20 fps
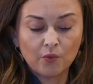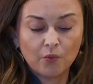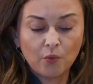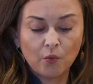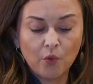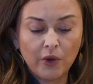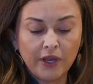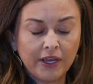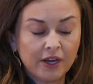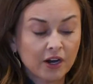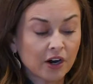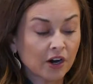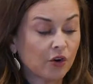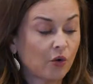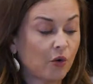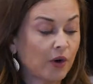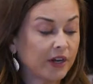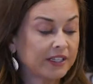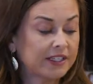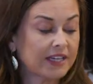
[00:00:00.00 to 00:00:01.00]
we are
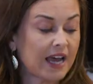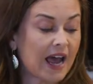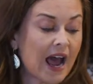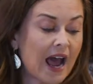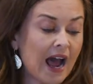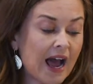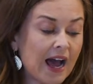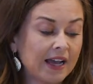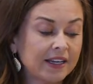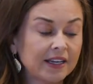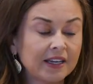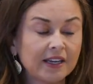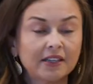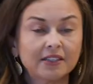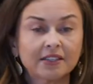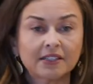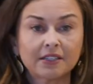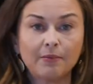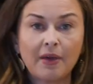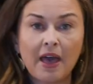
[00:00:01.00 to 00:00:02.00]
going to add
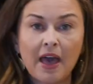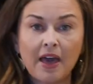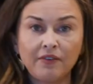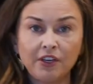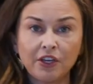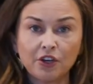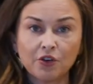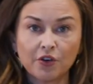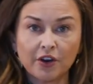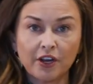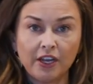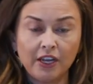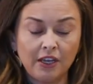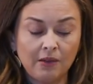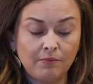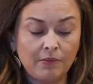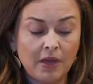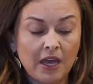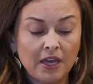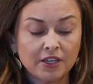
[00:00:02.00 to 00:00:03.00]
some heavy
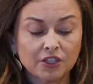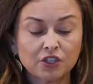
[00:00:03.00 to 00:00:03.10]
cream.